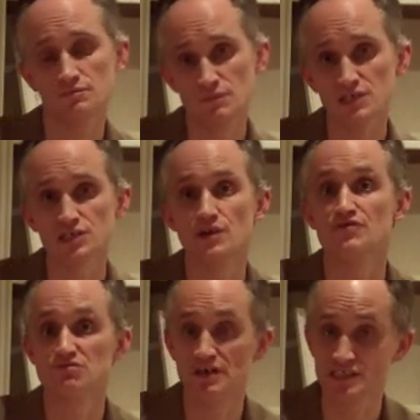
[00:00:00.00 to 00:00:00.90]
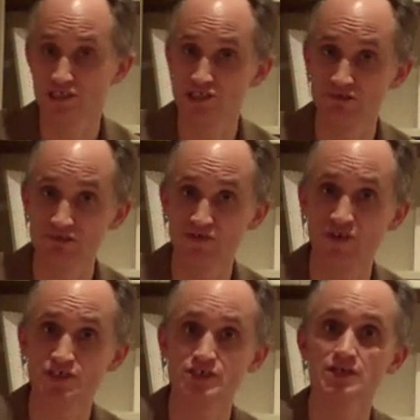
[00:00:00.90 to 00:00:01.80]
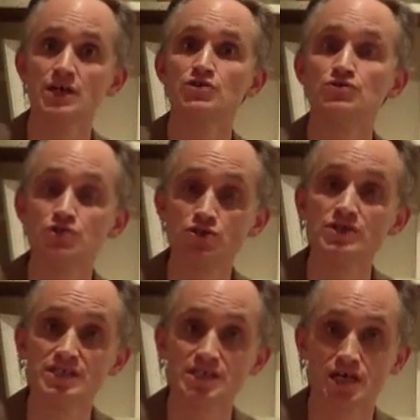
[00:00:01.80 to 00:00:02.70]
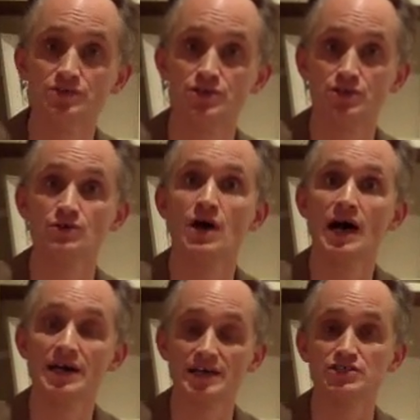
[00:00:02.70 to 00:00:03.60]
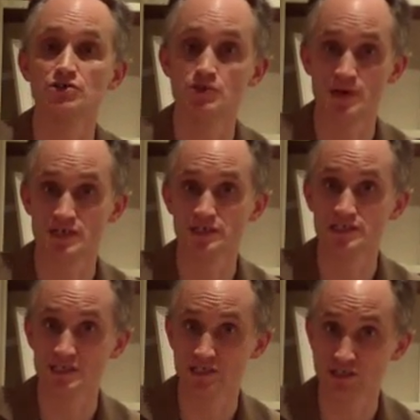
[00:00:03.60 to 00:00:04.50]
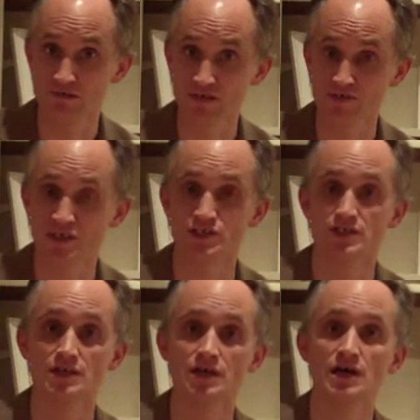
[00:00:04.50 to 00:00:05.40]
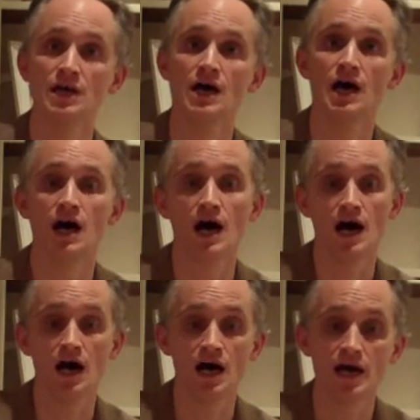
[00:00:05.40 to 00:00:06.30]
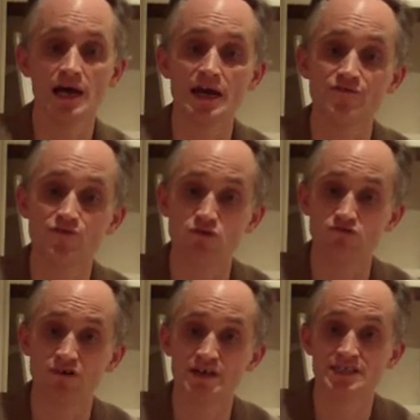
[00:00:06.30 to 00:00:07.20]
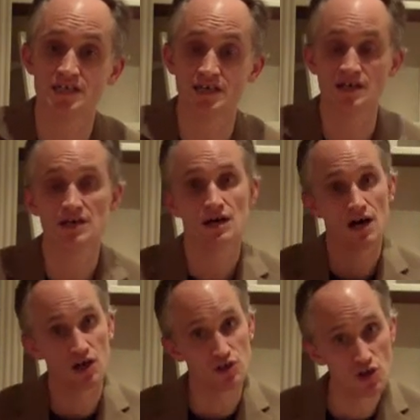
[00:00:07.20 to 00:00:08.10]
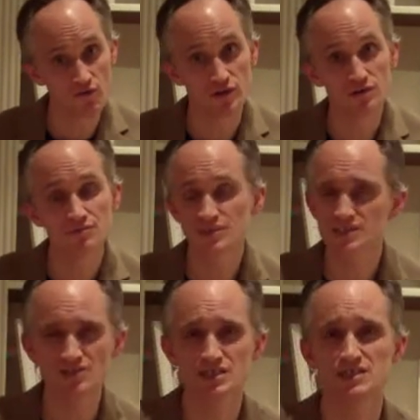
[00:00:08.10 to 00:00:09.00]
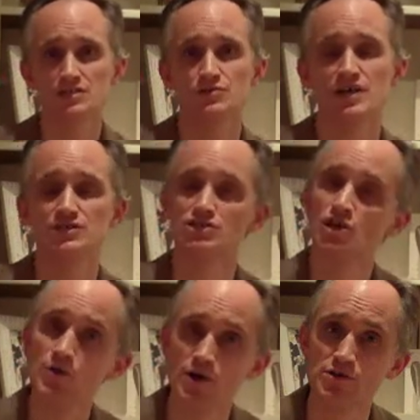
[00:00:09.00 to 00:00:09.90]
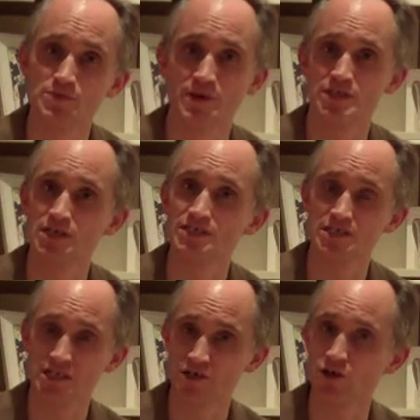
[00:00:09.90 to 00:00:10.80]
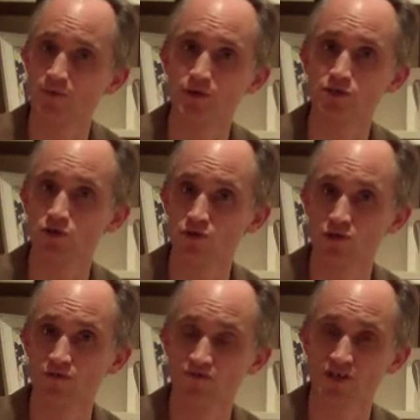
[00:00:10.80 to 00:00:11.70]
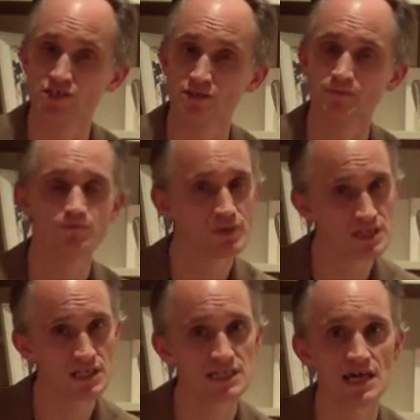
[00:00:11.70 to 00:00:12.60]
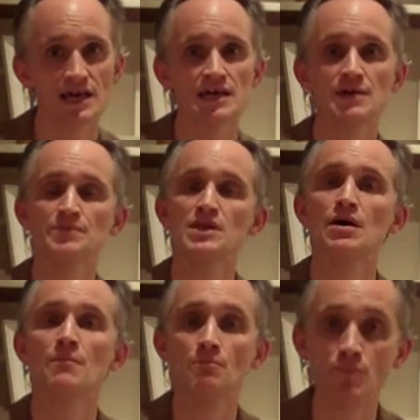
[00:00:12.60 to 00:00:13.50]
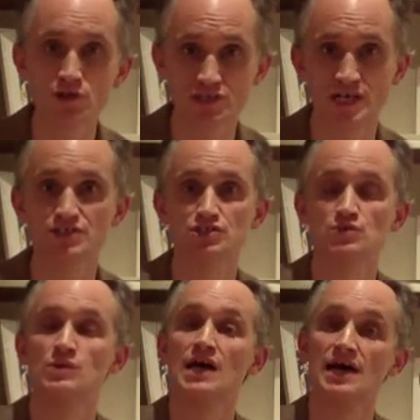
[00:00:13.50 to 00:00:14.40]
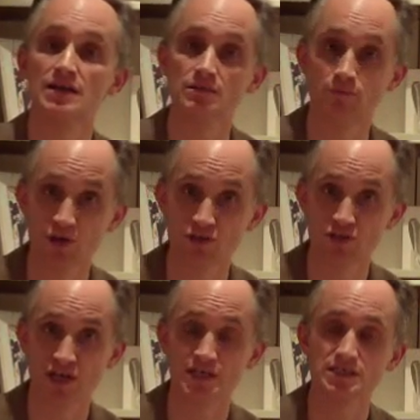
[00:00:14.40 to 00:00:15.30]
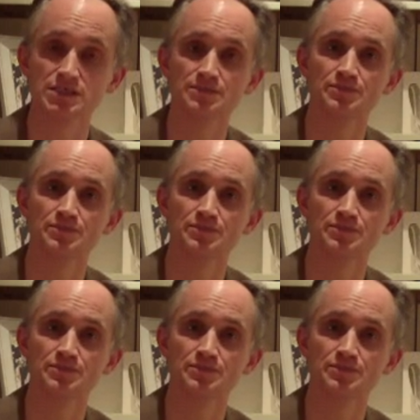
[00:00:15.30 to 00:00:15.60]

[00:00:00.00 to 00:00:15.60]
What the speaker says: So if you're writing children's fiction, you do need to go to an agent who specialises in children's fiction. If you're writing a novel, then don't send it to an agent who only specialises in cookbooks or non-fiction. But as I say, most agents will handle most things.